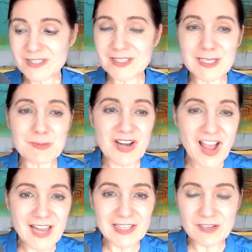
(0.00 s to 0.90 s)
this has been
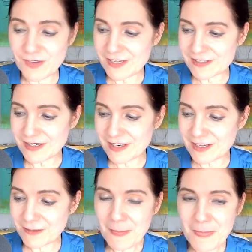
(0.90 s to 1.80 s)
highly
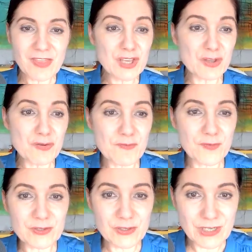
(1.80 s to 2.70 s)
fascinating. Thank you for
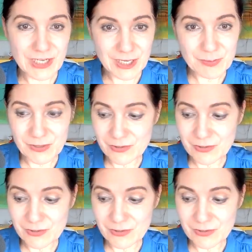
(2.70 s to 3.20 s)
turning up here